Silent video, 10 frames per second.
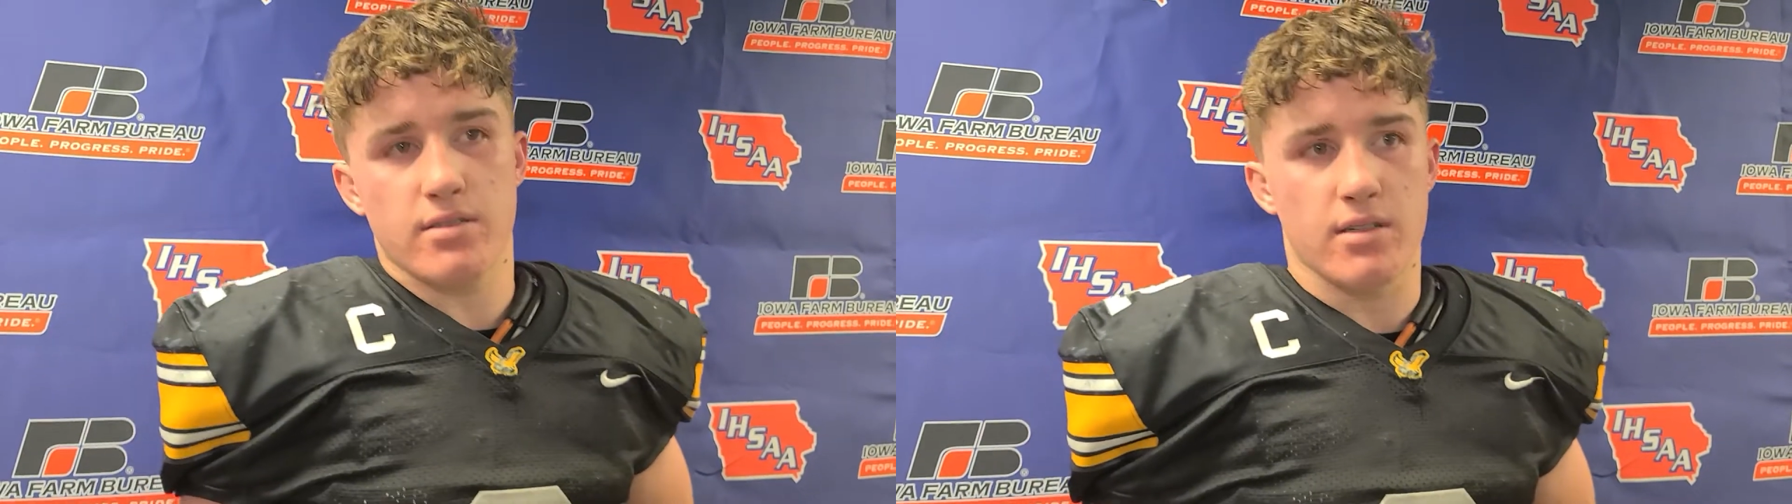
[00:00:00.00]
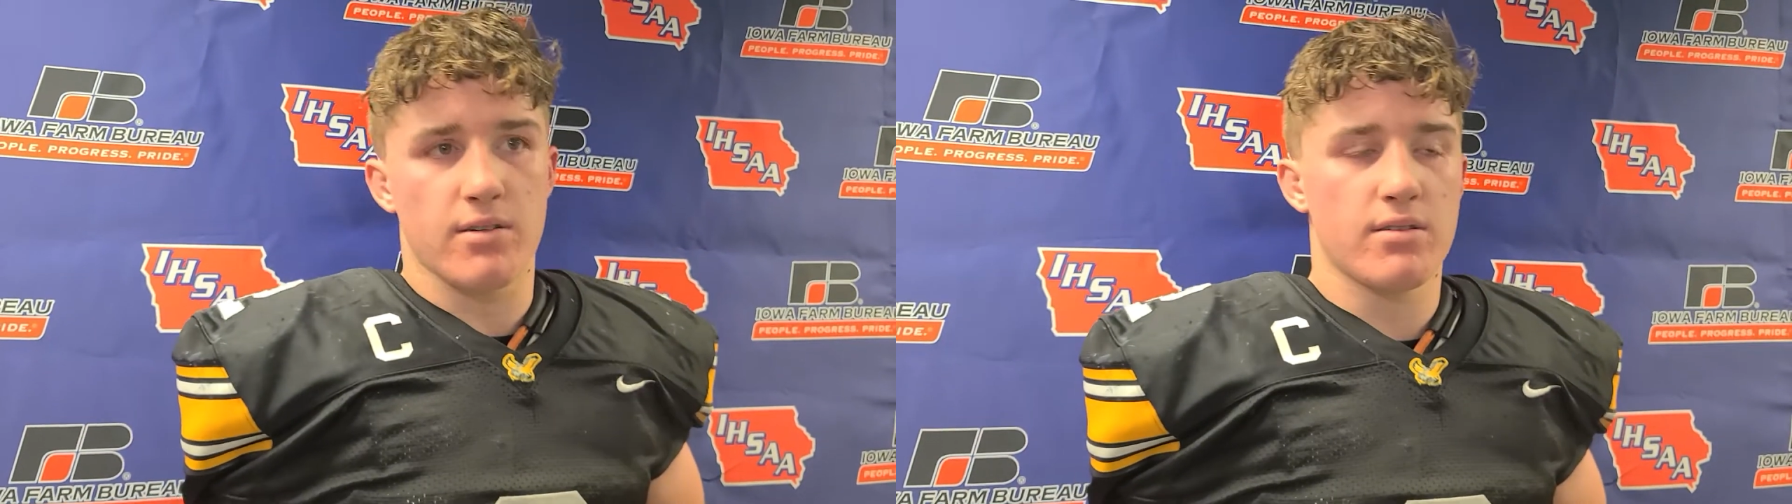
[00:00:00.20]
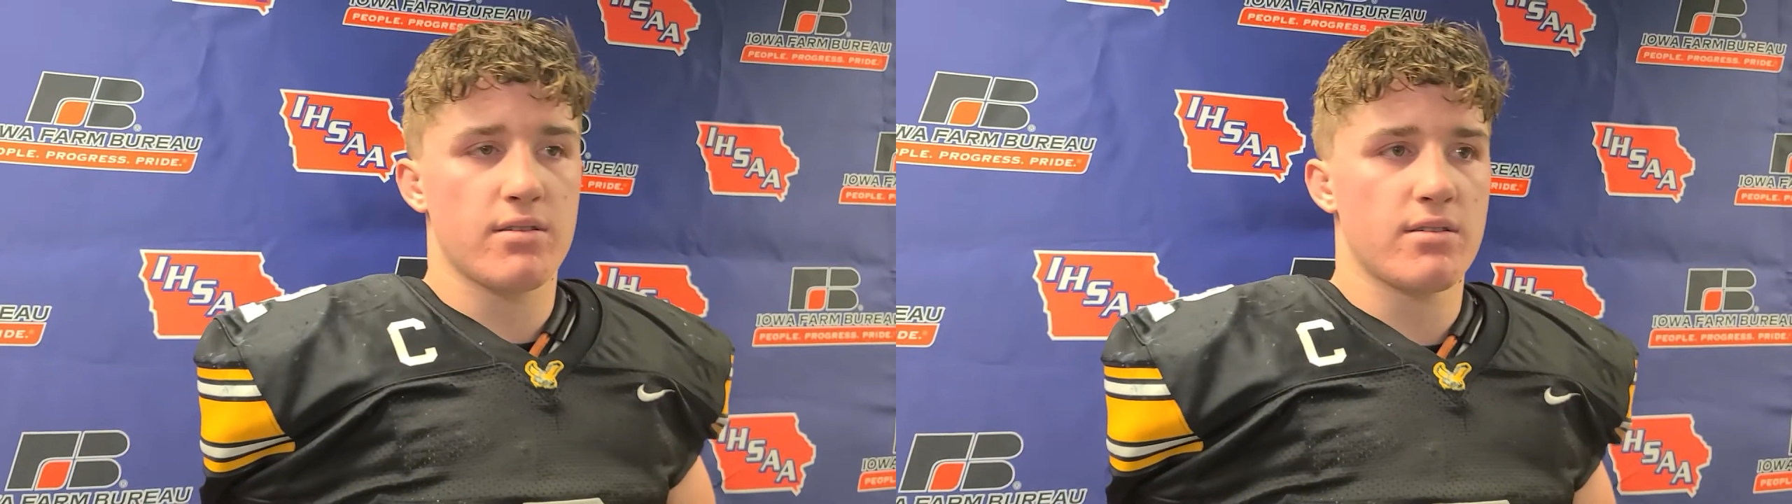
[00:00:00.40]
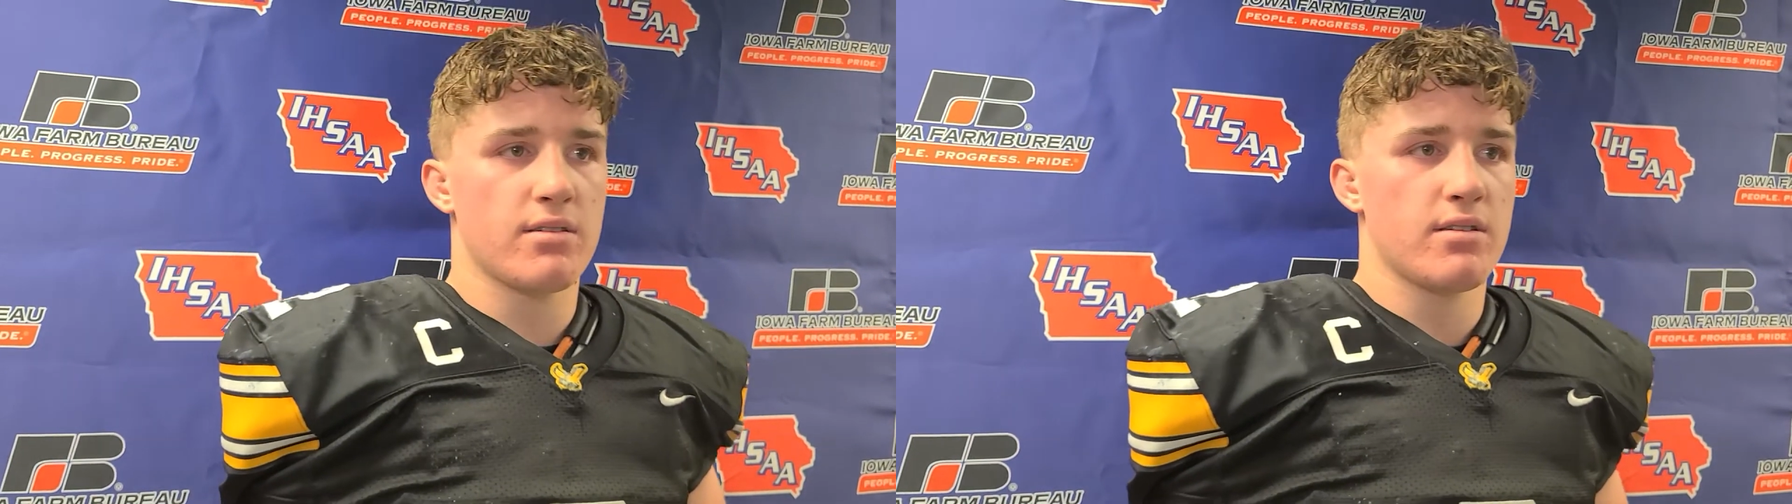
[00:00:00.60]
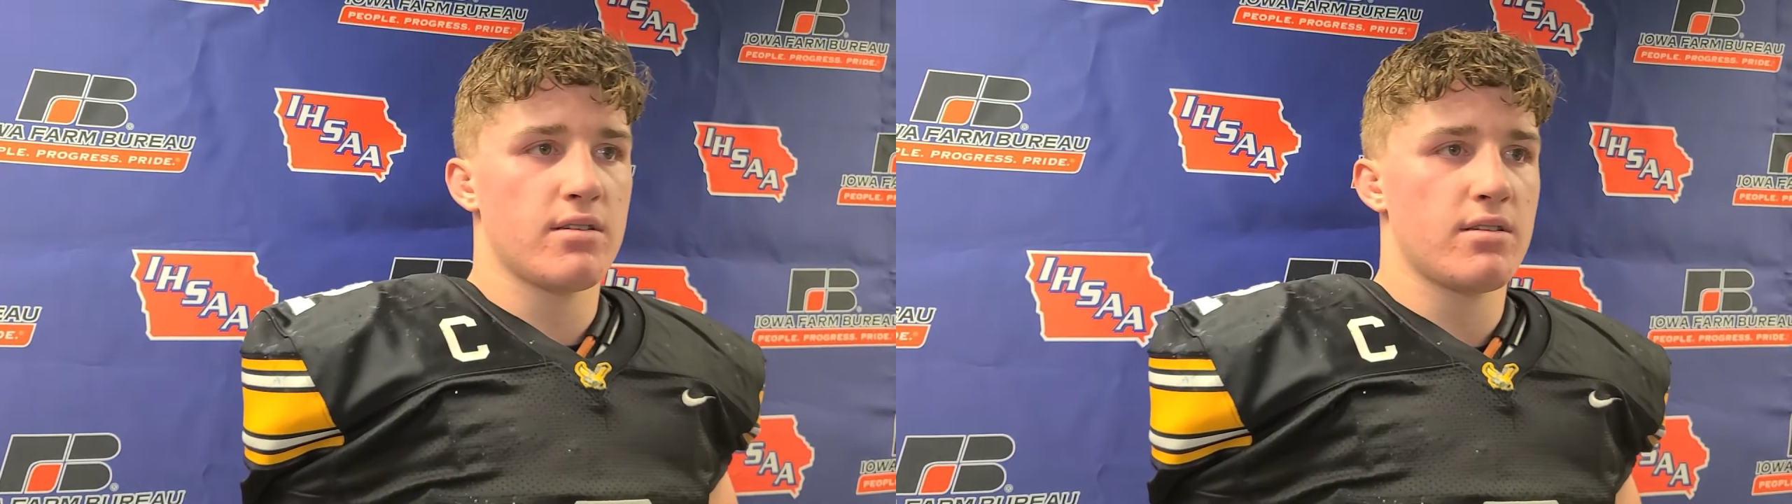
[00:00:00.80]

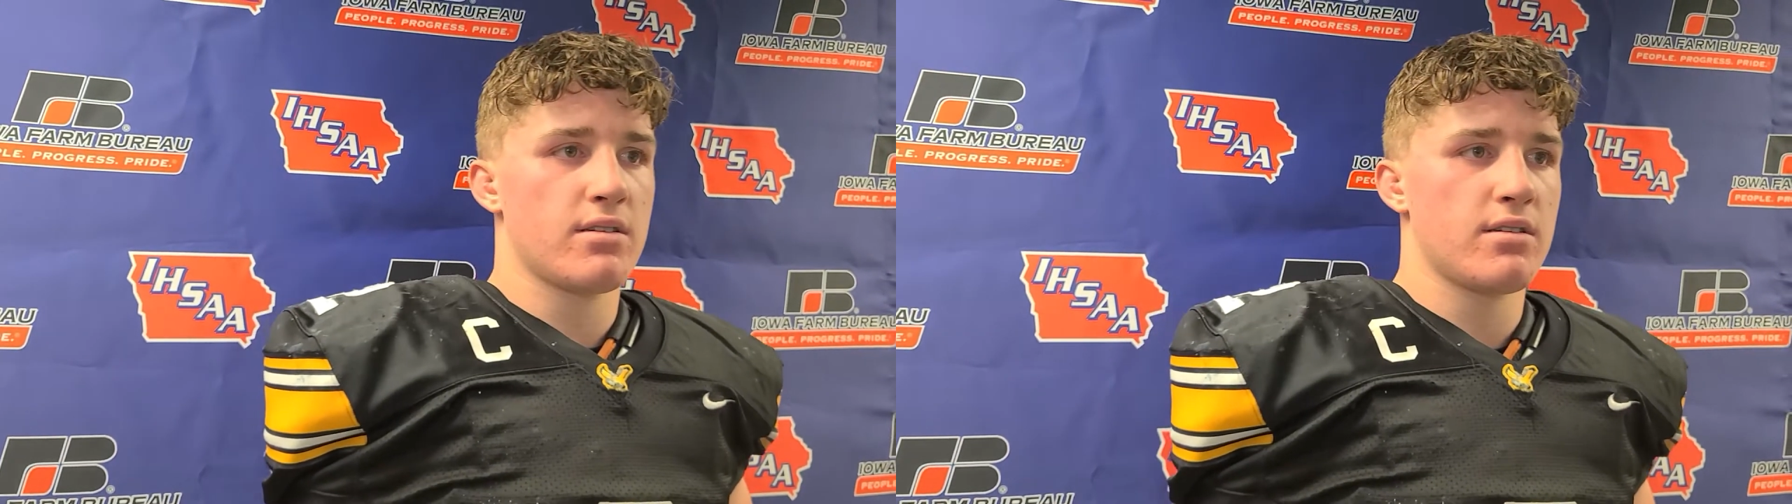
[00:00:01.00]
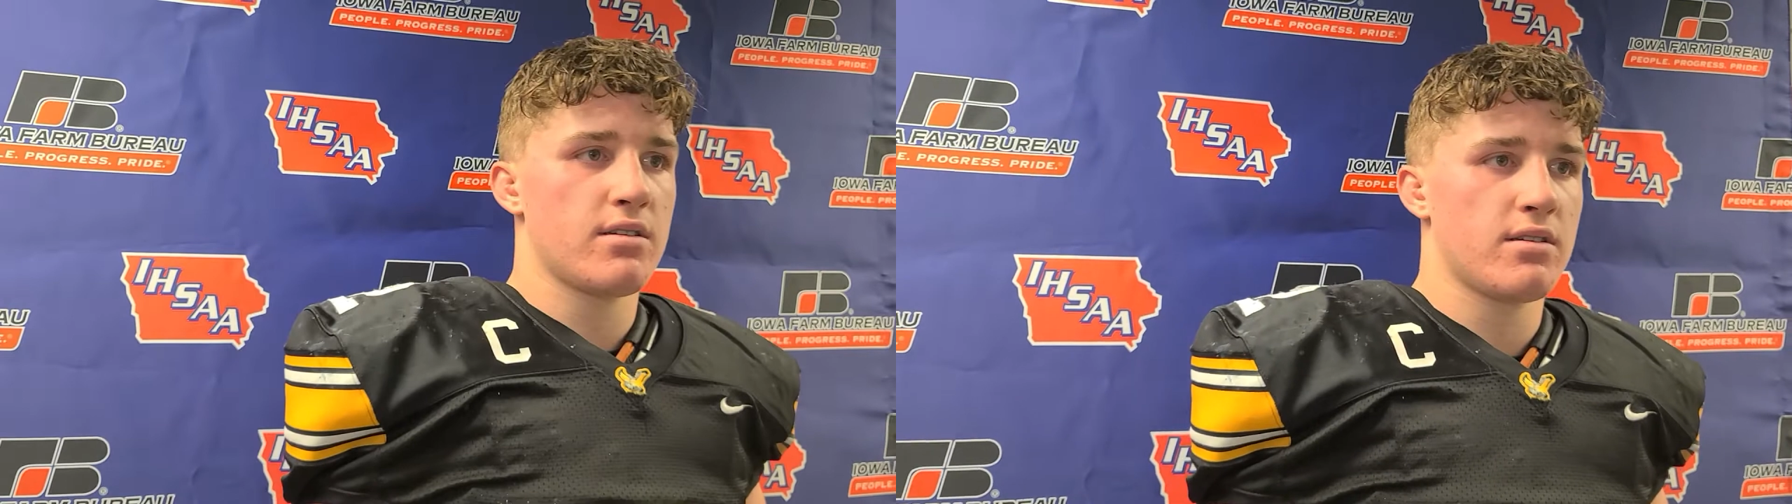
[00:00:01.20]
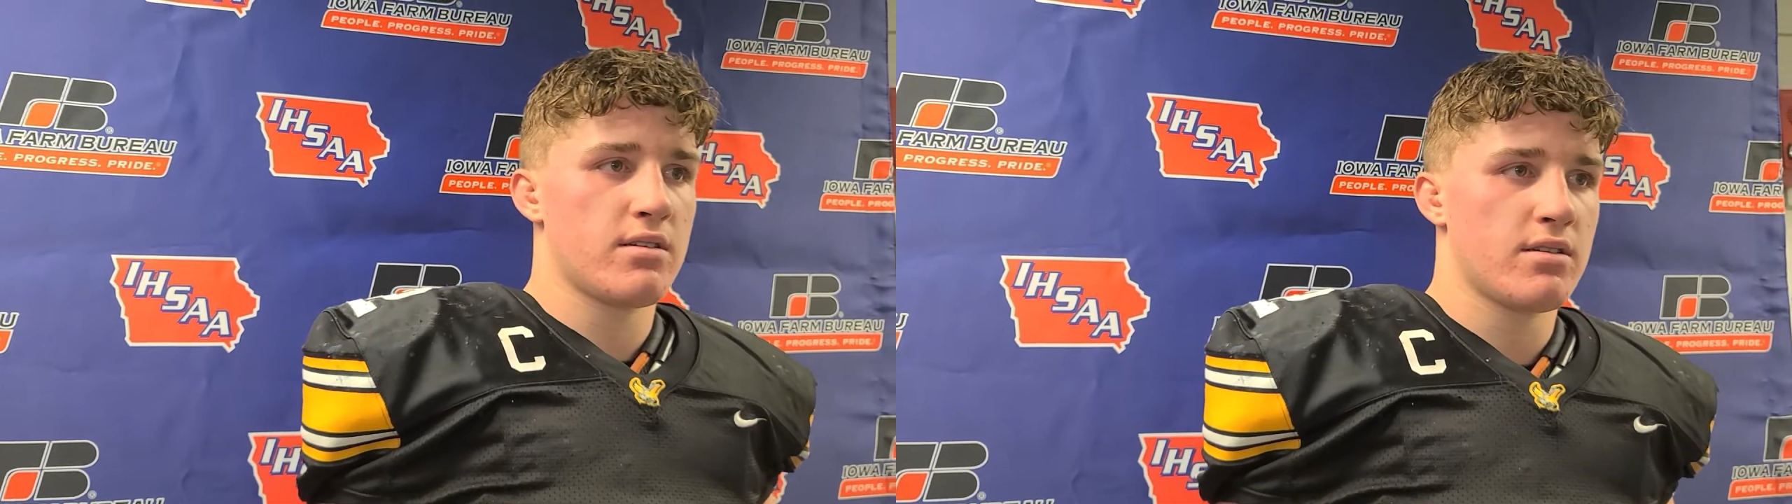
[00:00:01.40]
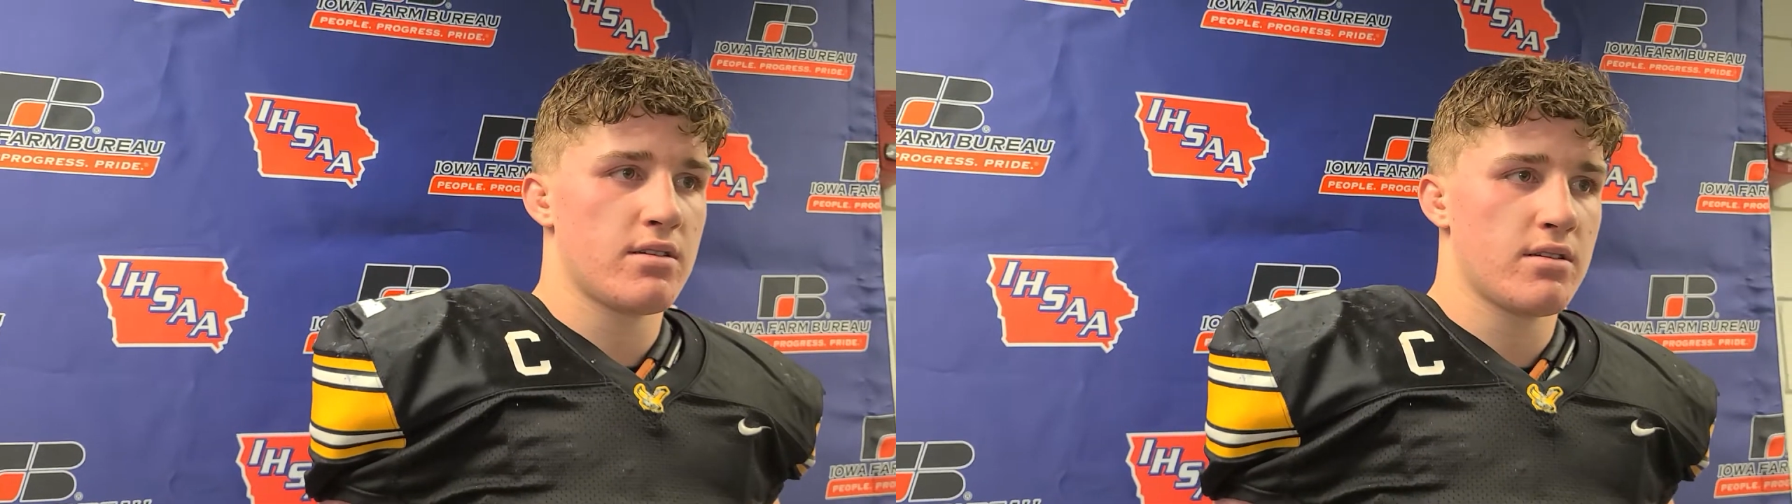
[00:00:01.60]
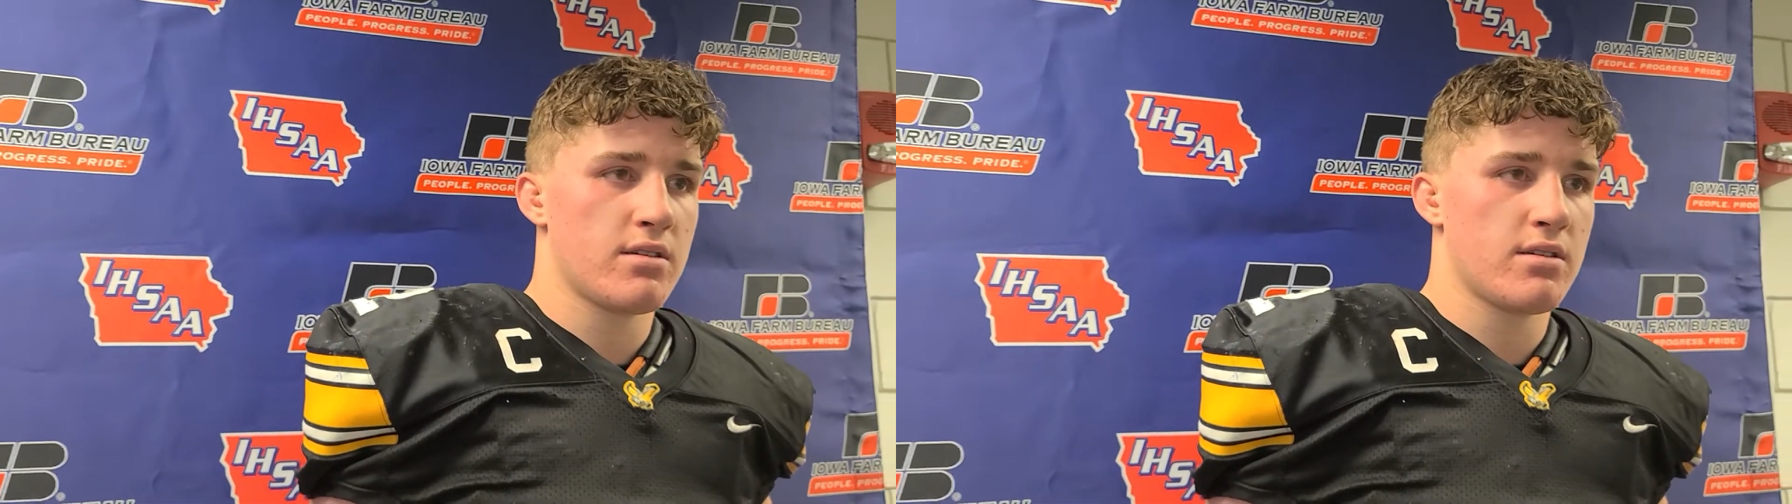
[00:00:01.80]
So.